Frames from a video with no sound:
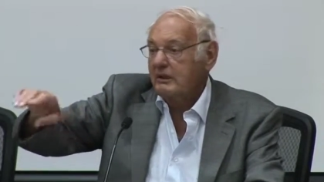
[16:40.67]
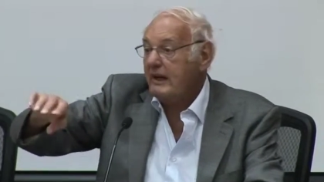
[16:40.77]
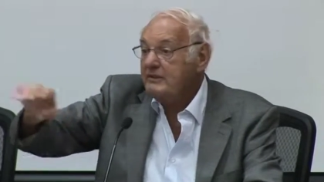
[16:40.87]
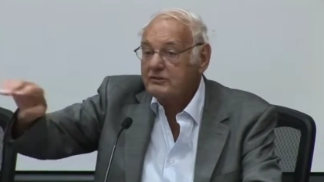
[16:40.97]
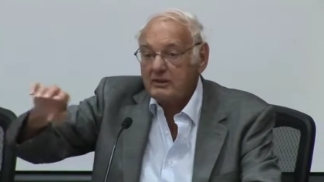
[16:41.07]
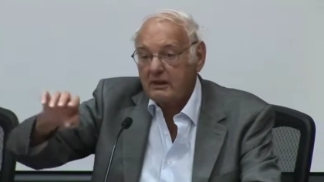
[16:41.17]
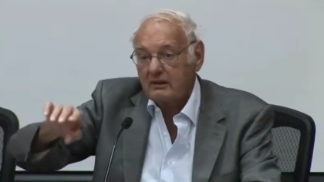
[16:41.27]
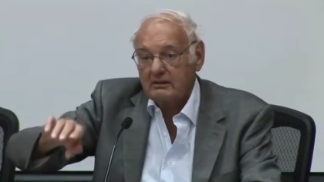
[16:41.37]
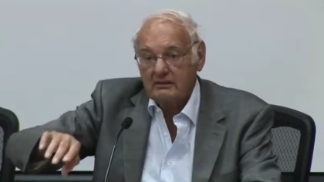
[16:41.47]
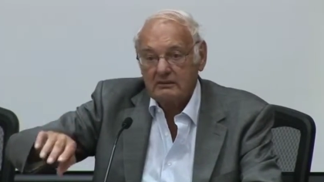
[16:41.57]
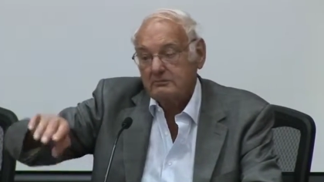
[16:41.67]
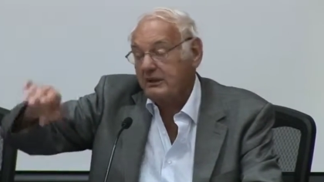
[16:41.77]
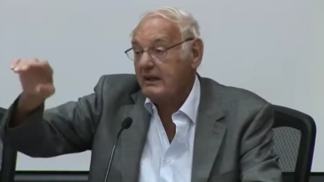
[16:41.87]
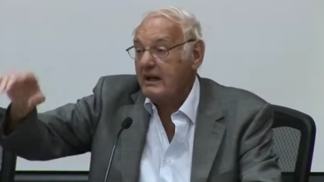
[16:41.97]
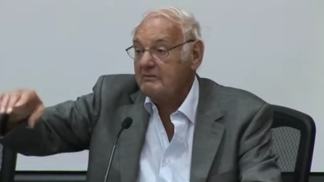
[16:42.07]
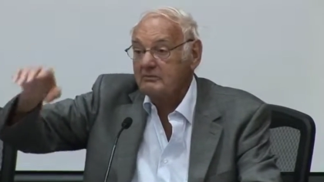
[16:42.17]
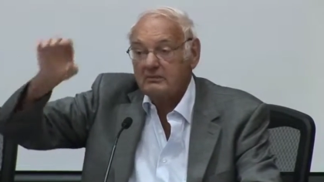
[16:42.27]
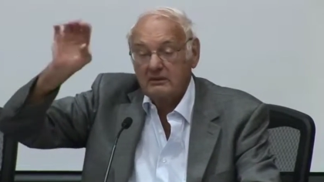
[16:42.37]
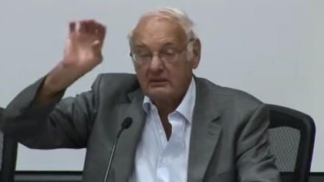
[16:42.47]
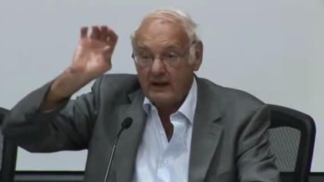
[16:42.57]
Asia, it became
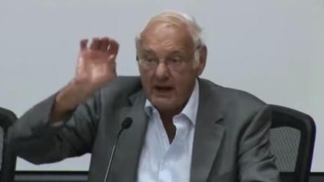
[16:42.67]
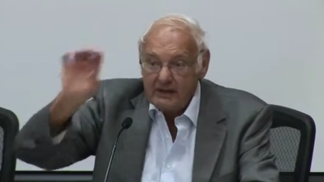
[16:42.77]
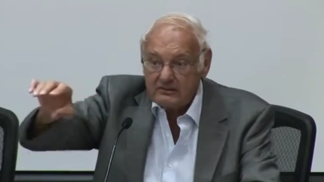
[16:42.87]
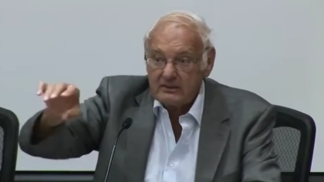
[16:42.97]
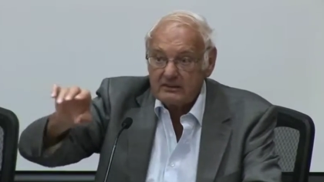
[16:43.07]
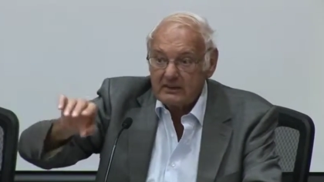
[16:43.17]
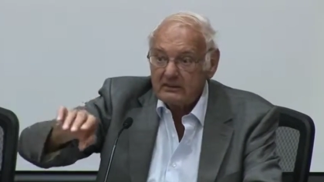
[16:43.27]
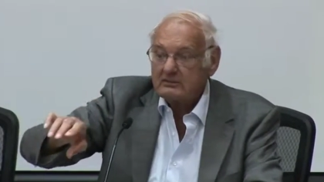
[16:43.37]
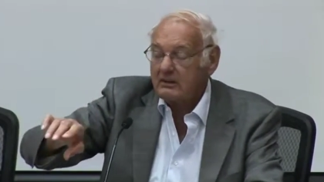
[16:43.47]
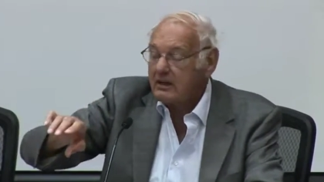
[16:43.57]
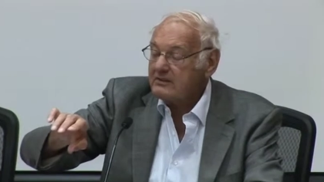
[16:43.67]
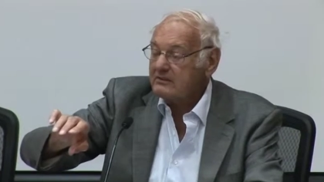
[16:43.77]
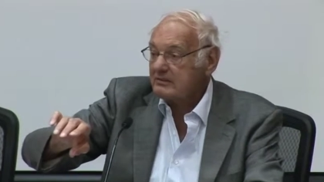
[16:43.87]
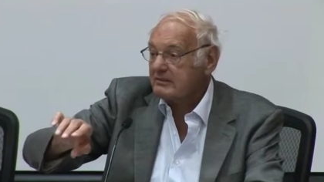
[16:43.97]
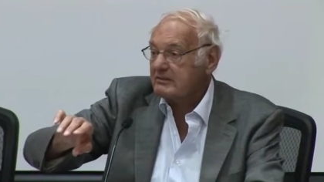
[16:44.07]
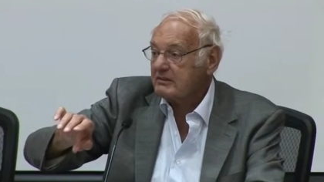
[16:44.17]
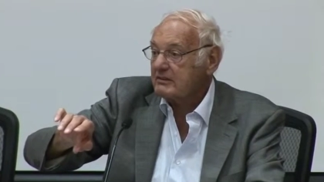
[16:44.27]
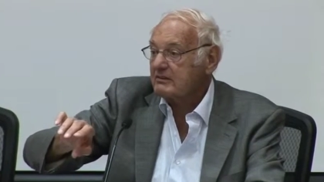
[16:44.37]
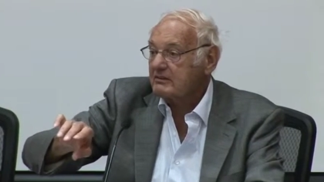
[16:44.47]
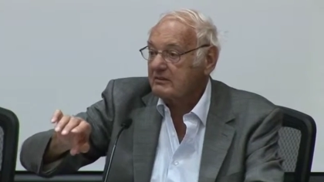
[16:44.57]
an Asian debt crisis in
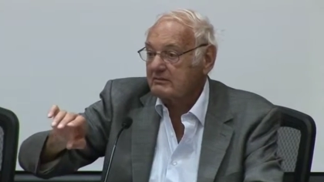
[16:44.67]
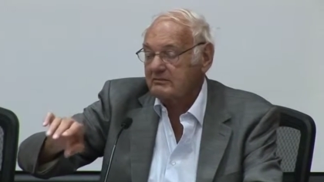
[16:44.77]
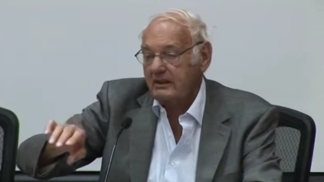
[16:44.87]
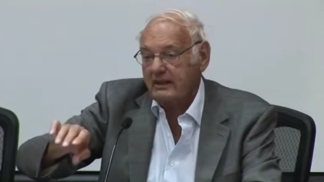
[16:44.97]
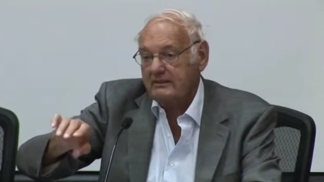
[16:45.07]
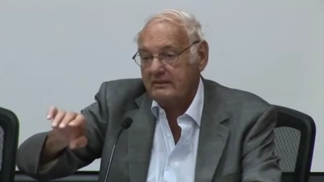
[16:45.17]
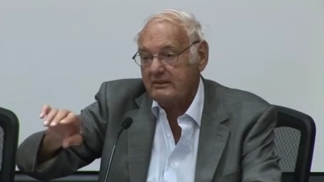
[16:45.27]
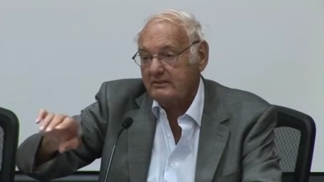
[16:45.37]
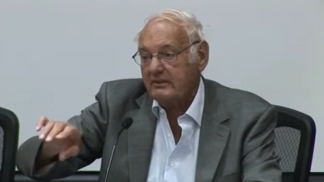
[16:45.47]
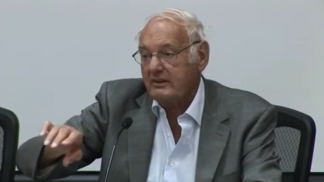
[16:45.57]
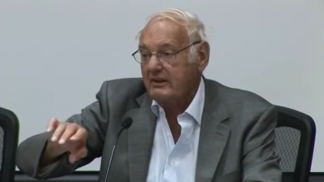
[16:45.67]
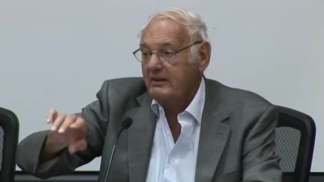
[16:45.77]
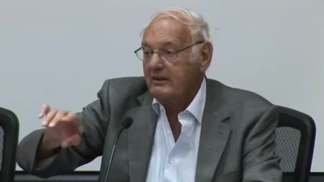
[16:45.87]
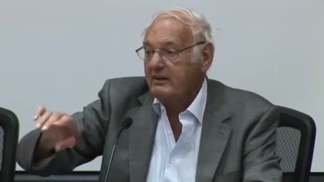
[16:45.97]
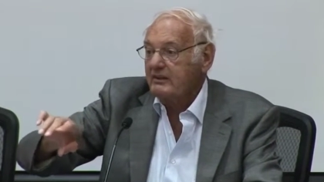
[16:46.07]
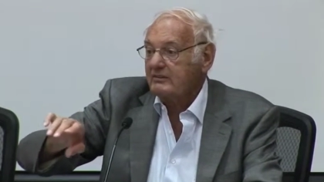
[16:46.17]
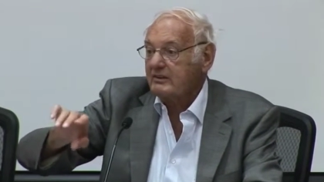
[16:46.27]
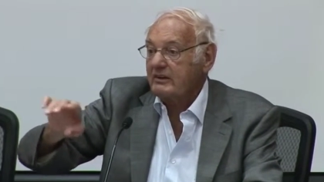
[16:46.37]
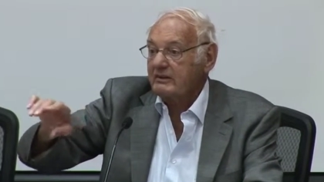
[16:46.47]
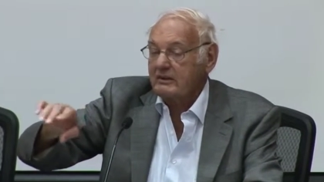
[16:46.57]
the 90s. Uh,
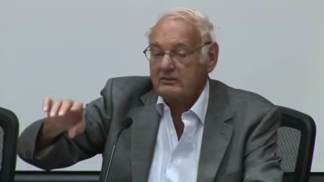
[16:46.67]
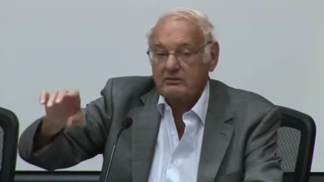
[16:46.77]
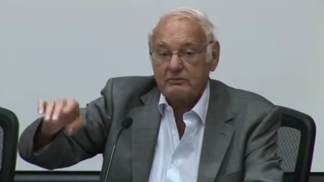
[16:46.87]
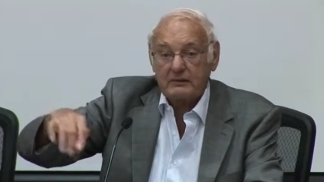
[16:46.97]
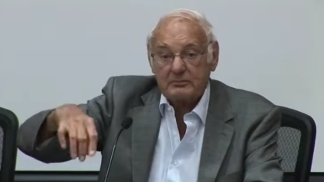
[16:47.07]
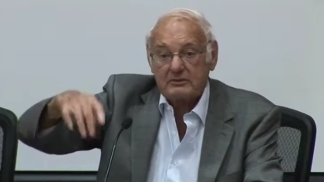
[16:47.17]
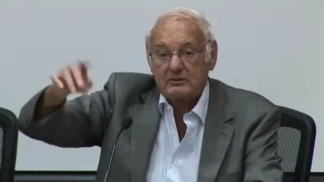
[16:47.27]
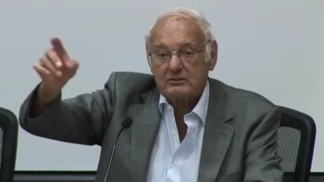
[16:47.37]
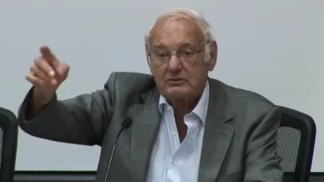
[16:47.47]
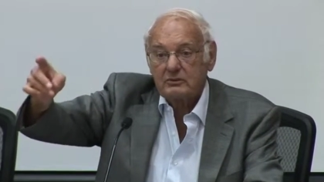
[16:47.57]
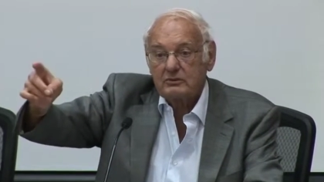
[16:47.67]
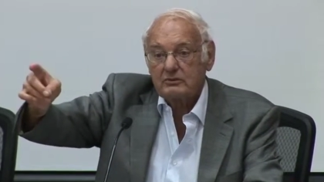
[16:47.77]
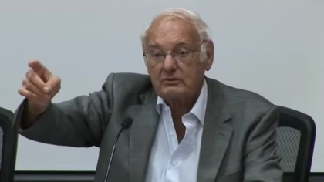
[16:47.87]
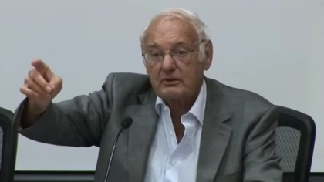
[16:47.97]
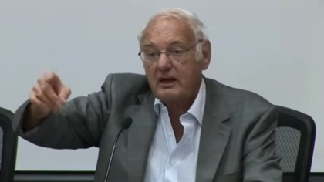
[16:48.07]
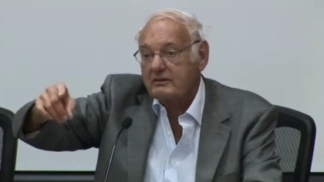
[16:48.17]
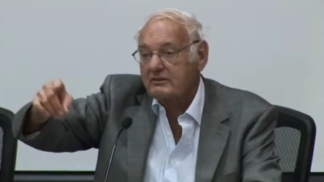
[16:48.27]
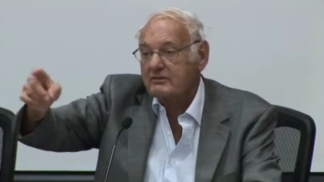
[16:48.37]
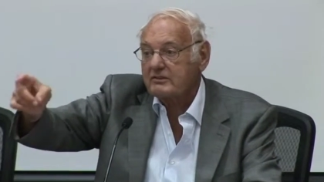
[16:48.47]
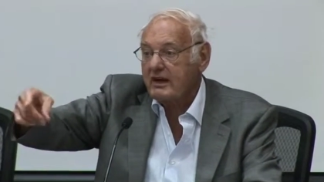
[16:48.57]
then it swept to the
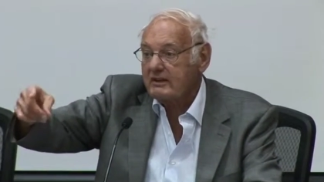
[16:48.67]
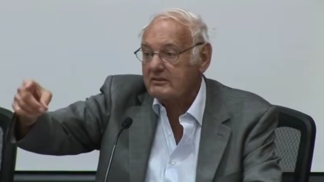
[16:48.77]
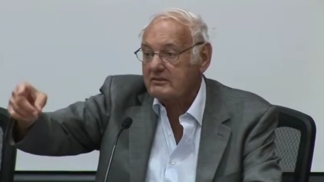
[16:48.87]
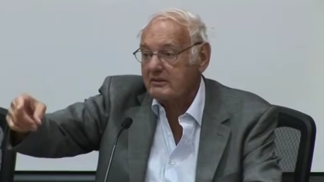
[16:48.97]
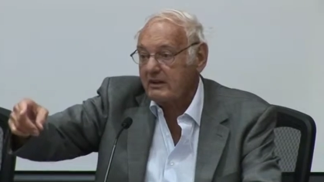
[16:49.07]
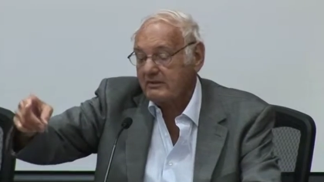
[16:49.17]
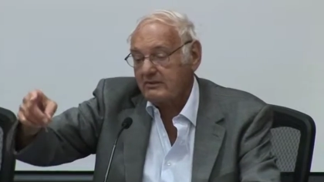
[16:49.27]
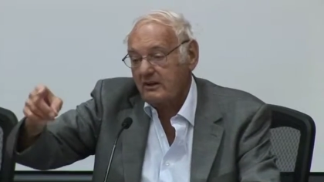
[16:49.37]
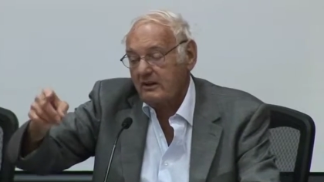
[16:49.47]
United States as